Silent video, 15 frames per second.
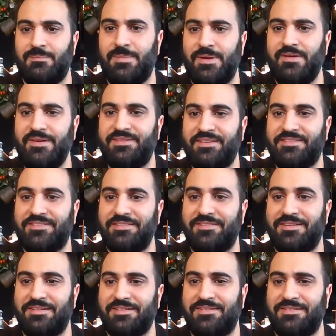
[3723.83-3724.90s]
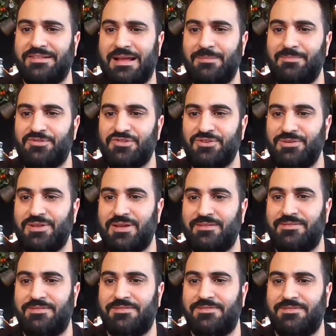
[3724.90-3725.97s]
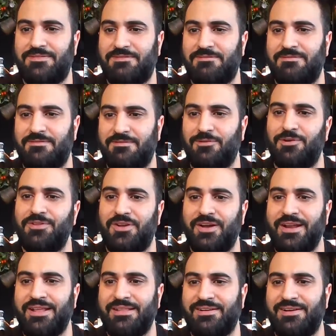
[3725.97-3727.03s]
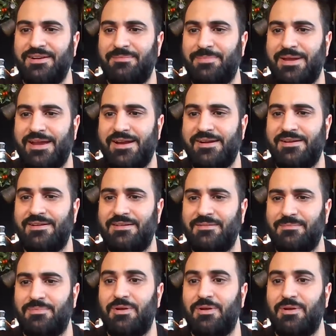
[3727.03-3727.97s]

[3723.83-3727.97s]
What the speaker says: Mary Dixon says, lamb shoulder $4.99